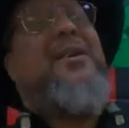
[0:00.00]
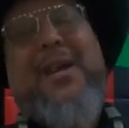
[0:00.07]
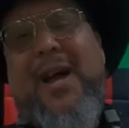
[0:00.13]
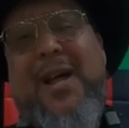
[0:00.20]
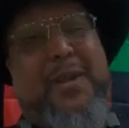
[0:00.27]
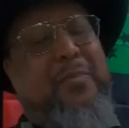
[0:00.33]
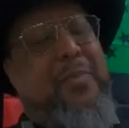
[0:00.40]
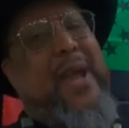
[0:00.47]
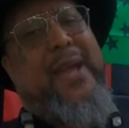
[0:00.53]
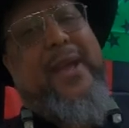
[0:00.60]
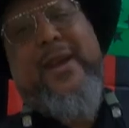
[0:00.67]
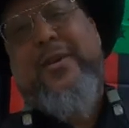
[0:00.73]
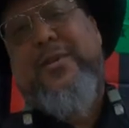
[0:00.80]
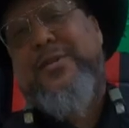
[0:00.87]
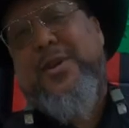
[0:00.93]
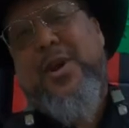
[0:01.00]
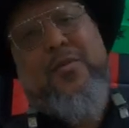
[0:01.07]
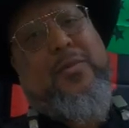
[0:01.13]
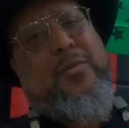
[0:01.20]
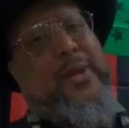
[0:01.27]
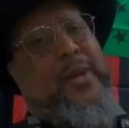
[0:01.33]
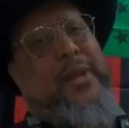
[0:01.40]
the gun debate here is
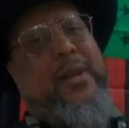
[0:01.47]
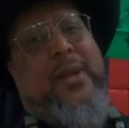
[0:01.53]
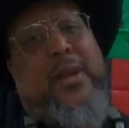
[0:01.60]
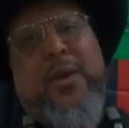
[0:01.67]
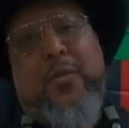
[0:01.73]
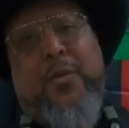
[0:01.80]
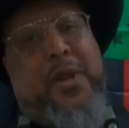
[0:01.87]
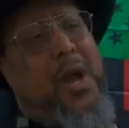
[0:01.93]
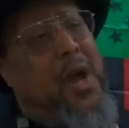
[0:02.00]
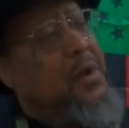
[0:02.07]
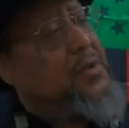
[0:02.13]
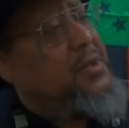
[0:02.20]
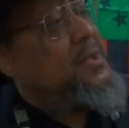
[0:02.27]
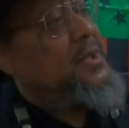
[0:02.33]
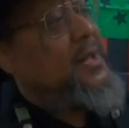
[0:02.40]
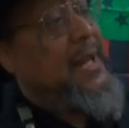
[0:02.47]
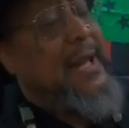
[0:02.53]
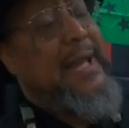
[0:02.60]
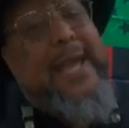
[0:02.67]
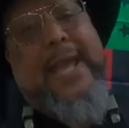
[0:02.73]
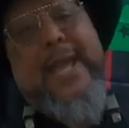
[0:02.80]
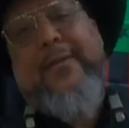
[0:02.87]
over with. When y'all just
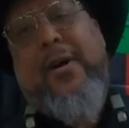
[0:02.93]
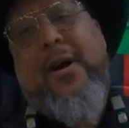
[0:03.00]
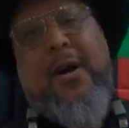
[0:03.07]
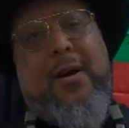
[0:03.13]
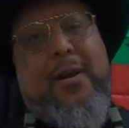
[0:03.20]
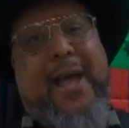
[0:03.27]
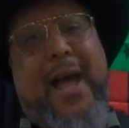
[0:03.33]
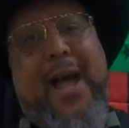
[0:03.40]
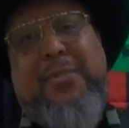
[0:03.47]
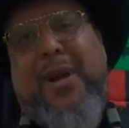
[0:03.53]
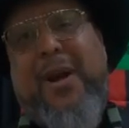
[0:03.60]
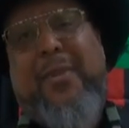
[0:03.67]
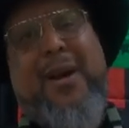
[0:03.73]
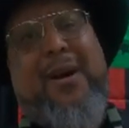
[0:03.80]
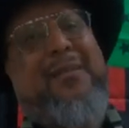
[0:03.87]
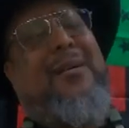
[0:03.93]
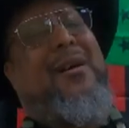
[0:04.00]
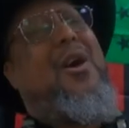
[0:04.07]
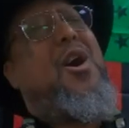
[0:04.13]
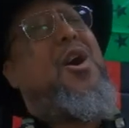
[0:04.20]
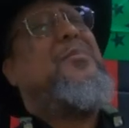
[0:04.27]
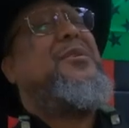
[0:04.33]
leave all that, I'm talking about
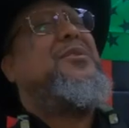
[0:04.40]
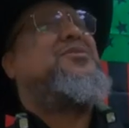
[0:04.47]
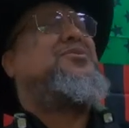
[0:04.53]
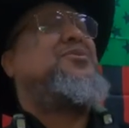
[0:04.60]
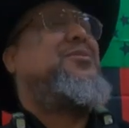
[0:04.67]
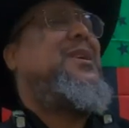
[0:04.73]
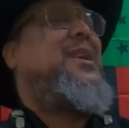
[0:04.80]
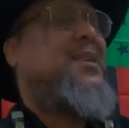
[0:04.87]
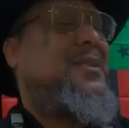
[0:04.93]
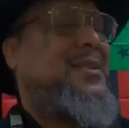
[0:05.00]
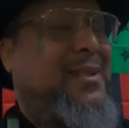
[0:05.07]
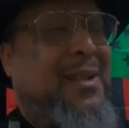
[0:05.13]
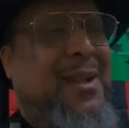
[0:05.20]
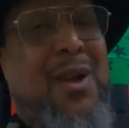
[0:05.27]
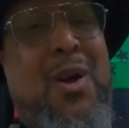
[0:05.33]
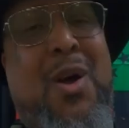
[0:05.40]
armored trucks.